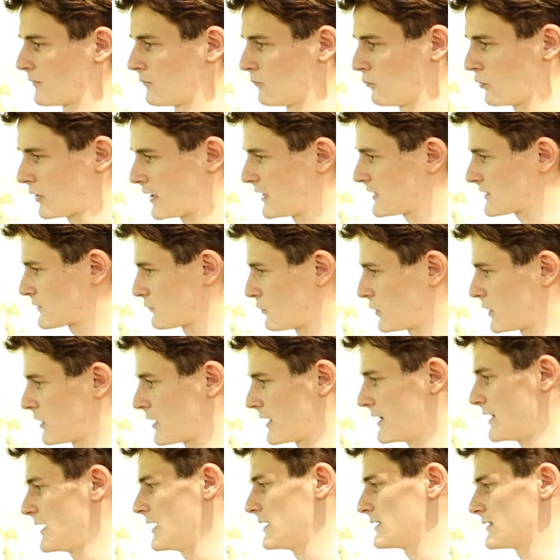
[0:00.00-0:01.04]
What else have we got
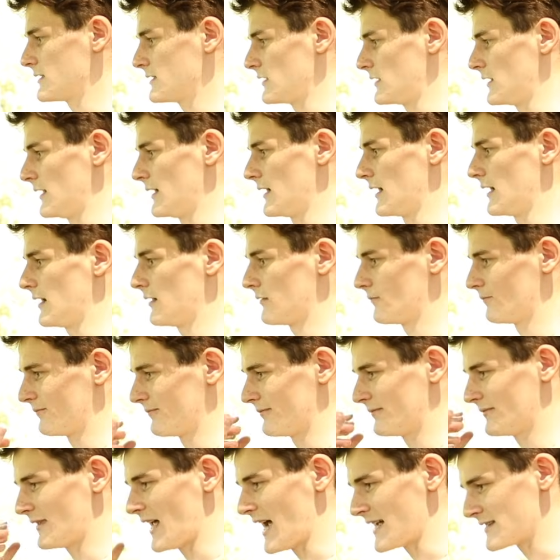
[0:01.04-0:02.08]
in the interior?
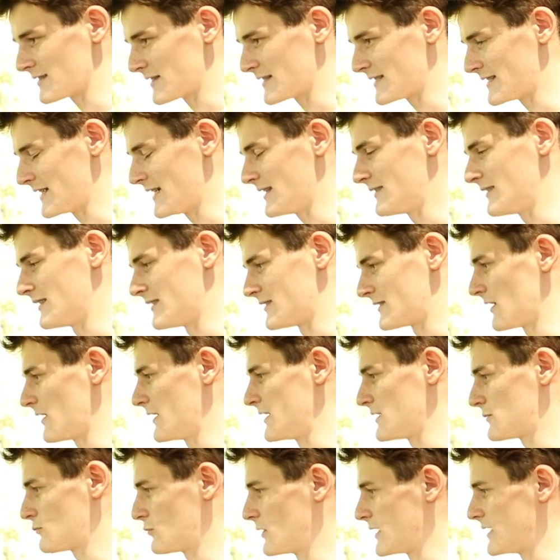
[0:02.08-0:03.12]
As I said, the design
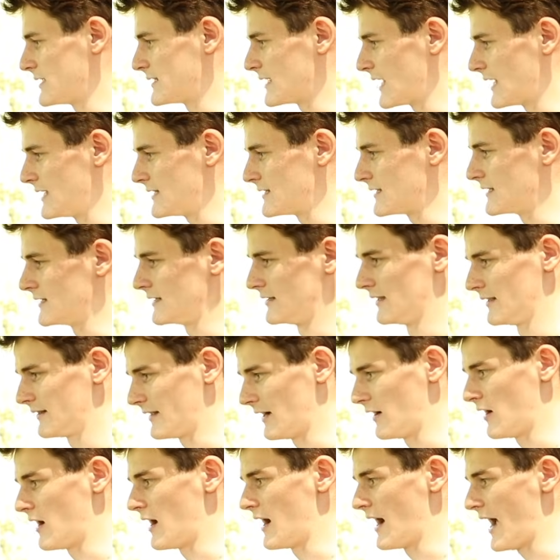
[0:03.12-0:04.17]
is pretty dated.
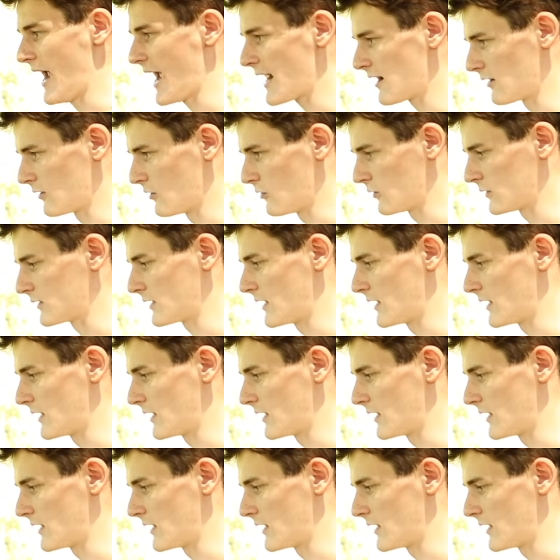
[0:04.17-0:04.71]
There are analog